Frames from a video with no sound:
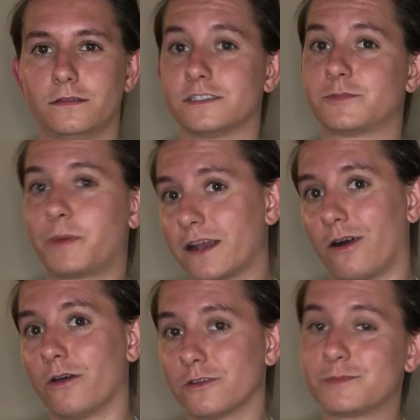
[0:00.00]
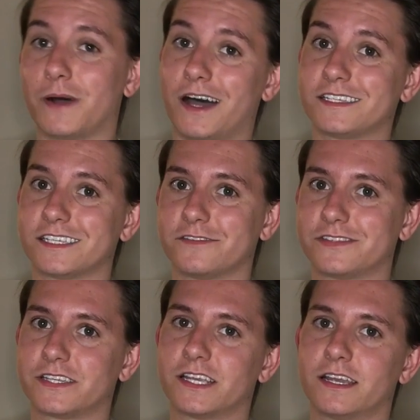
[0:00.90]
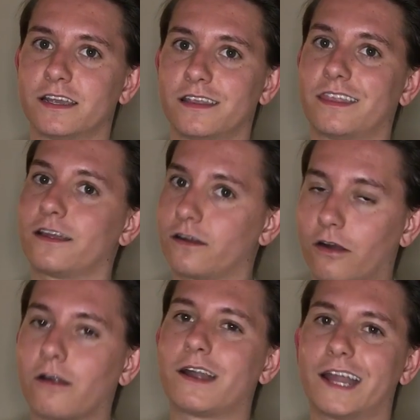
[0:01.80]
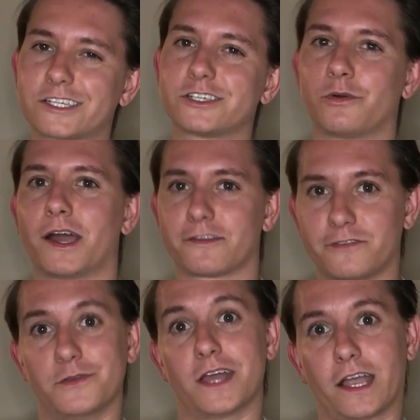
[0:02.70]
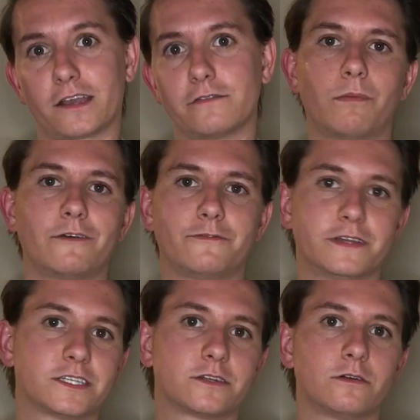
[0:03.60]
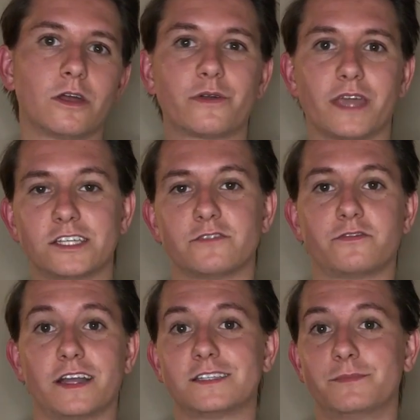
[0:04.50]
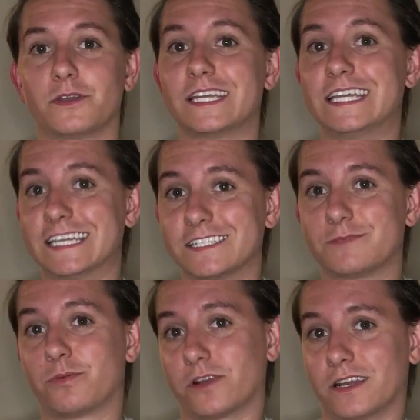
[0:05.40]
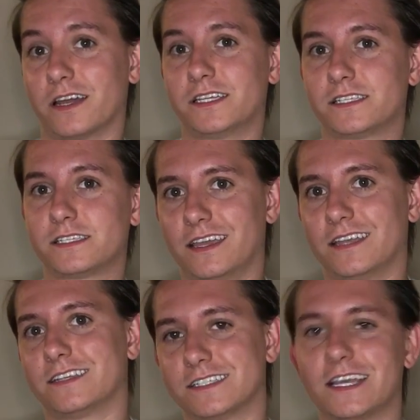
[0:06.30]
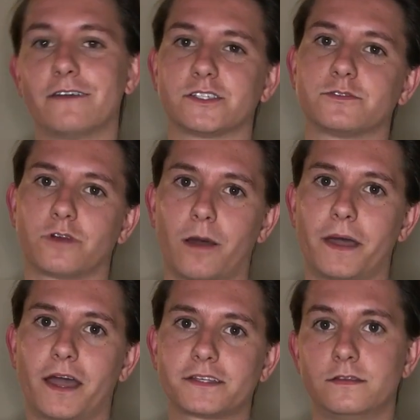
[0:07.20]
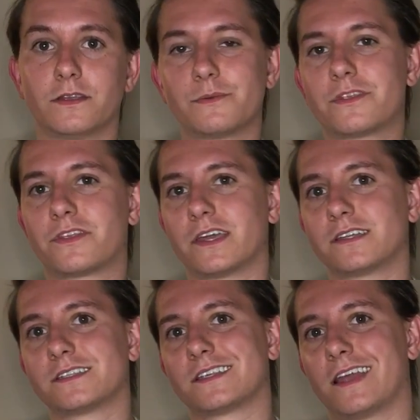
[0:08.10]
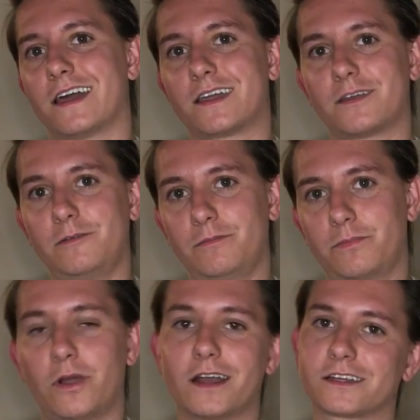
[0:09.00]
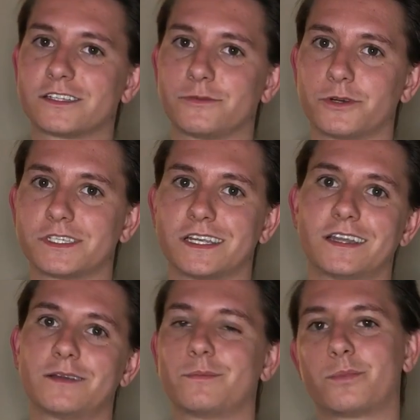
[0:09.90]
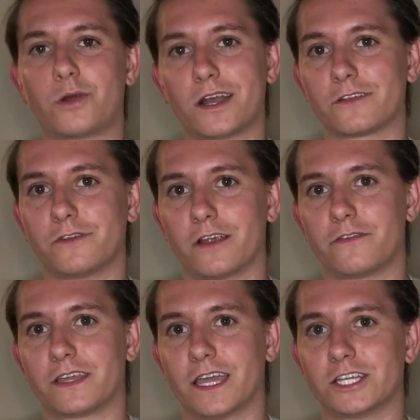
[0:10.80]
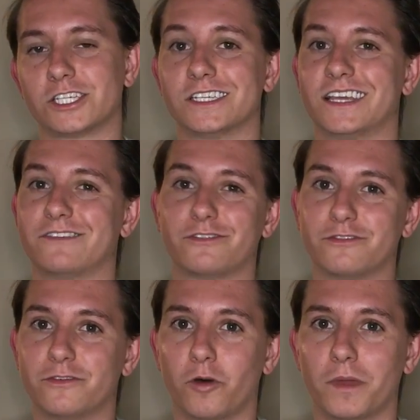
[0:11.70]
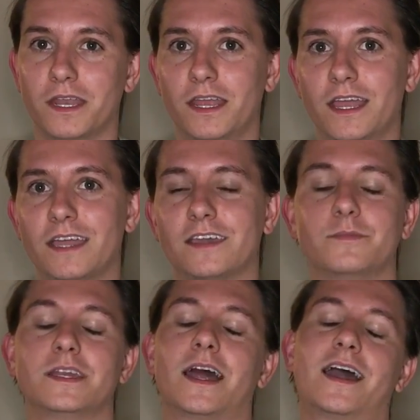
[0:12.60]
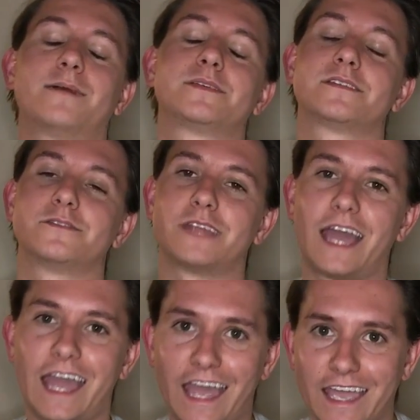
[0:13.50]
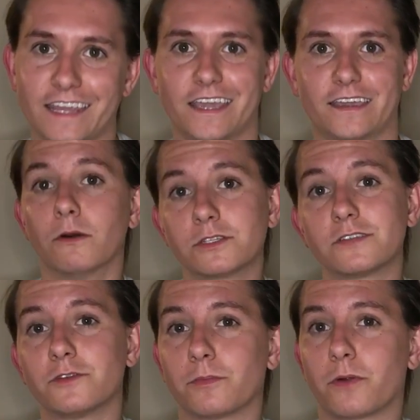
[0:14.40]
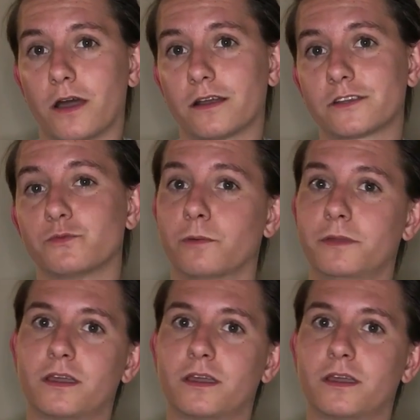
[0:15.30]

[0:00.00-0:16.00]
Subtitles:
Despite all those positives, there are actually quite a few negatives. While physical location flexibility is pretty nice, it does have its drawbacks. Dealing with things like product sourcing, product verification, and fulfillment can be an absolute headache. Most of your products will be